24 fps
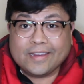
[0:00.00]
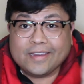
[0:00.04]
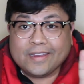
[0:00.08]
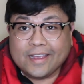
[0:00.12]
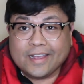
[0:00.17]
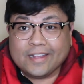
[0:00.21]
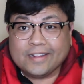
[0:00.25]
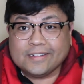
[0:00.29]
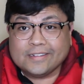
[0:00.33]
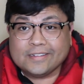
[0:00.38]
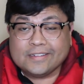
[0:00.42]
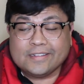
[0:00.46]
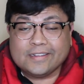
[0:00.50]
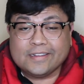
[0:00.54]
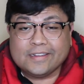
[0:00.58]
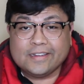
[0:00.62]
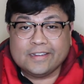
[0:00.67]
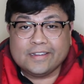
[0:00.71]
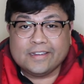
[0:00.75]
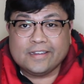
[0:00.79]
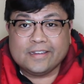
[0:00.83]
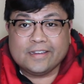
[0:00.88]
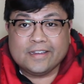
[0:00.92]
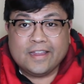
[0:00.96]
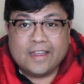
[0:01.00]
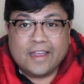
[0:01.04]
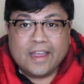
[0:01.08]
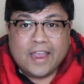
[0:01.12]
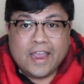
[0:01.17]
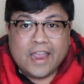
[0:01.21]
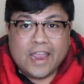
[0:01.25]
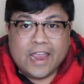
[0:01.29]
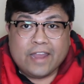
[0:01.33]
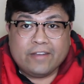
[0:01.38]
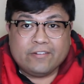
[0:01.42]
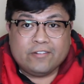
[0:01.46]
again to
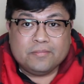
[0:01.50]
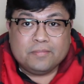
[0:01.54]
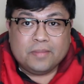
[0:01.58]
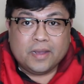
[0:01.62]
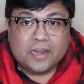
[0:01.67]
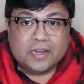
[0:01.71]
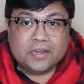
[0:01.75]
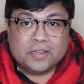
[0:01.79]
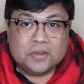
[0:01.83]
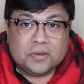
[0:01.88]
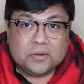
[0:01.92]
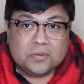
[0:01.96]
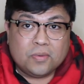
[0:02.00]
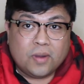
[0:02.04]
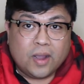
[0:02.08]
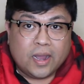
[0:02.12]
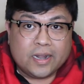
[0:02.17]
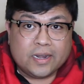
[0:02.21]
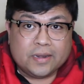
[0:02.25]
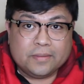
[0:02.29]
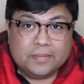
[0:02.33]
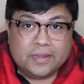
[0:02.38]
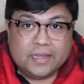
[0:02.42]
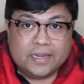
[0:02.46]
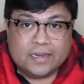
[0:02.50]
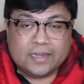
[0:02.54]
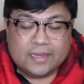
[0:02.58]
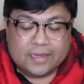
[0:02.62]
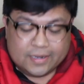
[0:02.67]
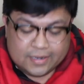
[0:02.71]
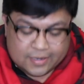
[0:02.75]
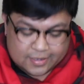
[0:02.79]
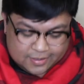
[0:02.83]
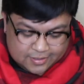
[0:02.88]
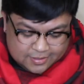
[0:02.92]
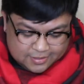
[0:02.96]
everybody who wanted me
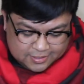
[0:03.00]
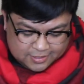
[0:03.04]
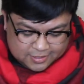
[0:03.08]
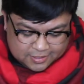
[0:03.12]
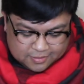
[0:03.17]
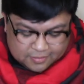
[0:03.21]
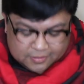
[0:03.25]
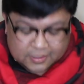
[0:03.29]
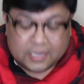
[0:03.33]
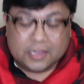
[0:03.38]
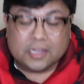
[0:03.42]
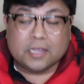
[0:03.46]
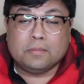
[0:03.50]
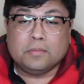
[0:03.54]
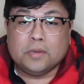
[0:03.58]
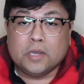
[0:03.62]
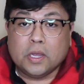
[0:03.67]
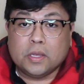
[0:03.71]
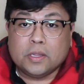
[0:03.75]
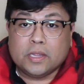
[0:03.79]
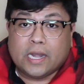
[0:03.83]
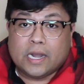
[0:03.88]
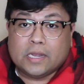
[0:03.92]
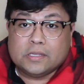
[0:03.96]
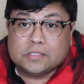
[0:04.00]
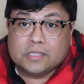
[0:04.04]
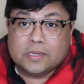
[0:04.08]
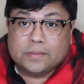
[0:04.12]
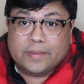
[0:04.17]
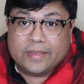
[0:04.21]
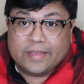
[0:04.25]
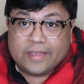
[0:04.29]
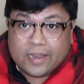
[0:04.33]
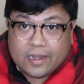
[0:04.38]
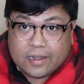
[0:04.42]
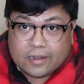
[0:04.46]
to, you know, let them know that I was going
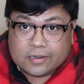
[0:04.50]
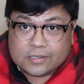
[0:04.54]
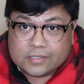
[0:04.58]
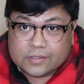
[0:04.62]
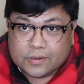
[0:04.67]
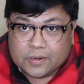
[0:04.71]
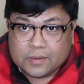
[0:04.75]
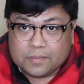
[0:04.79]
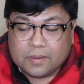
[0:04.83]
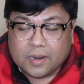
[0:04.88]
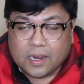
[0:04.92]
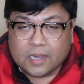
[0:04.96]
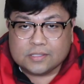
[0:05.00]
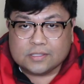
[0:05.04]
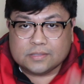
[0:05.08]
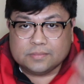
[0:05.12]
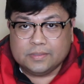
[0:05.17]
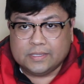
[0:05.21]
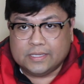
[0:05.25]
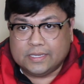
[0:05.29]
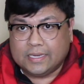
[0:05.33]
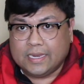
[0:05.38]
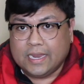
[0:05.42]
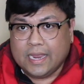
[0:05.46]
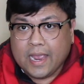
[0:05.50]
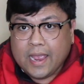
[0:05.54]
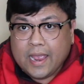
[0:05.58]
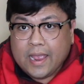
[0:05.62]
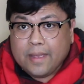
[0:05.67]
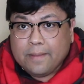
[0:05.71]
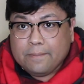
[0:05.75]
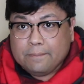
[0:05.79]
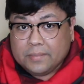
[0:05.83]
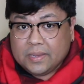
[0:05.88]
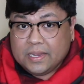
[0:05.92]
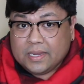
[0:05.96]
to be there so I could possibly
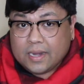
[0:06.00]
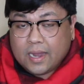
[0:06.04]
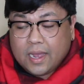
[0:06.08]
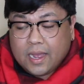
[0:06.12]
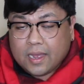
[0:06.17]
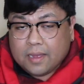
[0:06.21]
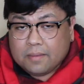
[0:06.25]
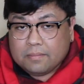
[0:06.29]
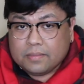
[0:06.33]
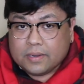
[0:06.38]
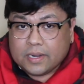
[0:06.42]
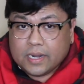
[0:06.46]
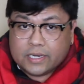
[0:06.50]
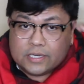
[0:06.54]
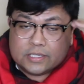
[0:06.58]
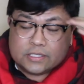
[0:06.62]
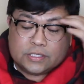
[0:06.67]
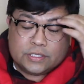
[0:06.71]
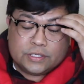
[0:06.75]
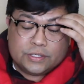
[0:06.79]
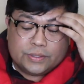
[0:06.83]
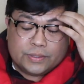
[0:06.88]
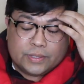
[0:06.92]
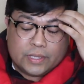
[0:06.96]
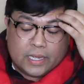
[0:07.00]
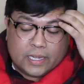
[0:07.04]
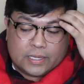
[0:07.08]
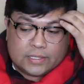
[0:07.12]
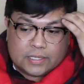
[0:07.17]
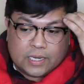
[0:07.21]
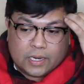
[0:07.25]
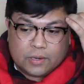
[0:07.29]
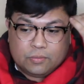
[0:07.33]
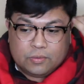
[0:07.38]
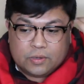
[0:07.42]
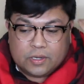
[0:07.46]
meet up, but I just knew
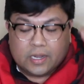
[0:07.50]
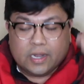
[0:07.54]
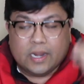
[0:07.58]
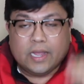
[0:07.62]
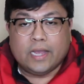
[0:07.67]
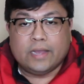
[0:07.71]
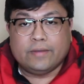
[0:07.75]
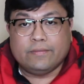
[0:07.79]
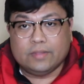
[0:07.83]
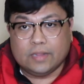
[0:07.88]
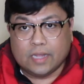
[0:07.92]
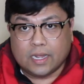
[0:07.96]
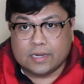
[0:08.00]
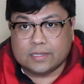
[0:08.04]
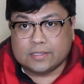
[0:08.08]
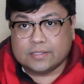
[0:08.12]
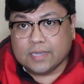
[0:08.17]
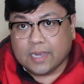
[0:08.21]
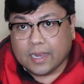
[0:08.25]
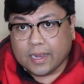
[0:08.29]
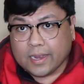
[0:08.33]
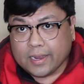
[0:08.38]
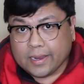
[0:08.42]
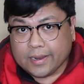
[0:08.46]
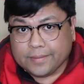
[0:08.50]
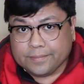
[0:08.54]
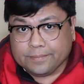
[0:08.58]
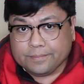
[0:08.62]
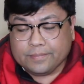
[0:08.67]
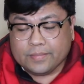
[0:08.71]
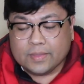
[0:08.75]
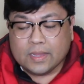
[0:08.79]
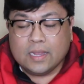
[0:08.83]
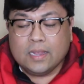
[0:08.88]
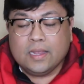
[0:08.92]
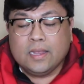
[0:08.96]
that I wouldn't have a lot of
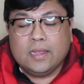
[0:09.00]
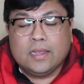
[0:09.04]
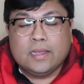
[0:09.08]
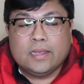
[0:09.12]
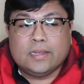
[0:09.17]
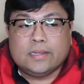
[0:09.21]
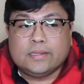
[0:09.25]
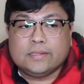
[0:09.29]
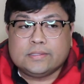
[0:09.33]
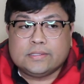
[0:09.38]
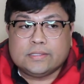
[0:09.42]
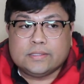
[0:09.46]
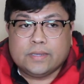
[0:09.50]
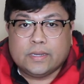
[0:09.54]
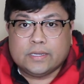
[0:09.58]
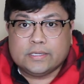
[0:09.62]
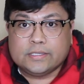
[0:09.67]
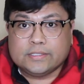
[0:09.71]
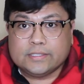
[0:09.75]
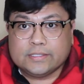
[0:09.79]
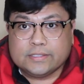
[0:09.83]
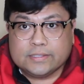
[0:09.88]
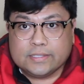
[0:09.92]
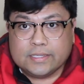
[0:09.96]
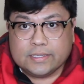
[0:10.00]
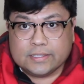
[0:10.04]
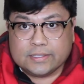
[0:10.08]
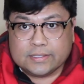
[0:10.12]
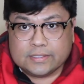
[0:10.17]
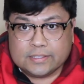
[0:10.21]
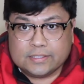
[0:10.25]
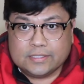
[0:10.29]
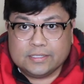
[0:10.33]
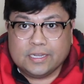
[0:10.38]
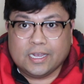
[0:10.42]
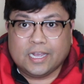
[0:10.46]
time, and so I
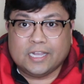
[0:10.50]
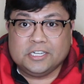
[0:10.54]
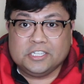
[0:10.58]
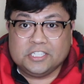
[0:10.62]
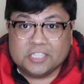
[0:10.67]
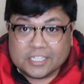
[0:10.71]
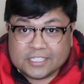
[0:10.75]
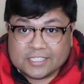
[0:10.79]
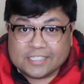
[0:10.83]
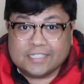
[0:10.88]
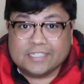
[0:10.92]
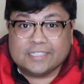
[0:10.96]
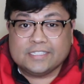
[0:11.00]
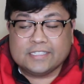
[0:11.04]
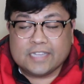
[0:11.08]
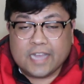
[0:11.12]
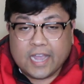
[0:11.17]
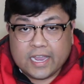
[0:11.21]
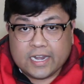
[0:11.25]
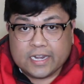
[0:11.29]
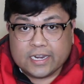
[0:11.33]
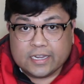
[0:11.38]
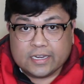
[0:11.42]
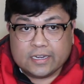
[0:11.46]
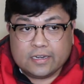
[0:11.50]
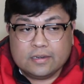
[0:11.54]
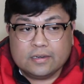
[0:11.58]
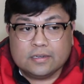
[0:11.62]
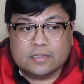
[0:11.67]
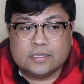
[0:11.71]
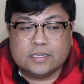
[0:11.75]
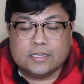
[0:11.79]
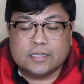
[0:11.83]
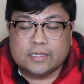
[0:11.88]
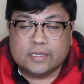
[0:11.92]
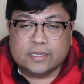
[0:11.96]
just decided
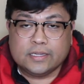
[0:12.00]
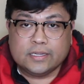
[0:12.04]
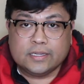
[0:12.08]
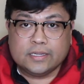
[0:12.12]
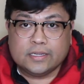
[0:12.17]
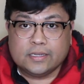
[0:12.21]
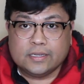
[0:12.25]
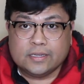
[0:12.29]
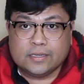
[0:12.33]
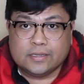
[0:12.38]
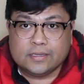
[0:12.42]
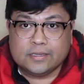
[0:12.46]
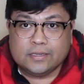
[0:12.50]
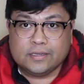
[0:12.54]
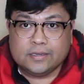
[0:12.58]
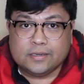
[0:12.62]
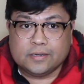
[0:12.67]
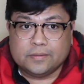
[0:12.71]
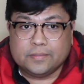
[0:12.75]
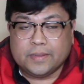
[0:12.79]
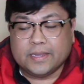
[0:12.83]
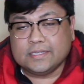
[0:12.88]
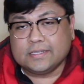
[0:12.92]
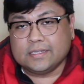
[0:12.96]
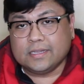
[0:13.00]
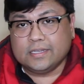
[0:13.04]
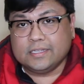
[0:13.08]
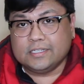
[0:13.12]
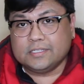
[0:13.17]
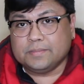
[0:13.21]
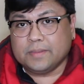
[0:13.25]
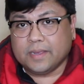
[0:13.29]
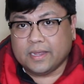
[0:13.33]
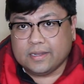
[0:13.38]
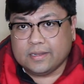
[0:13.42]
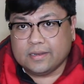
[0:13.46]
to, you know, basically
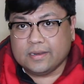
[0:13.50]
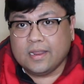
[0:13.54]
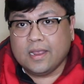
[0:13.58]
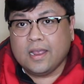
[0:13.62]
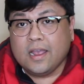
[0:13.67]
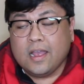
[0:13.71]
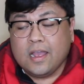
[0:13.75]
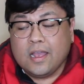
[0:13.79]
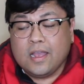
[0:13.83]
spend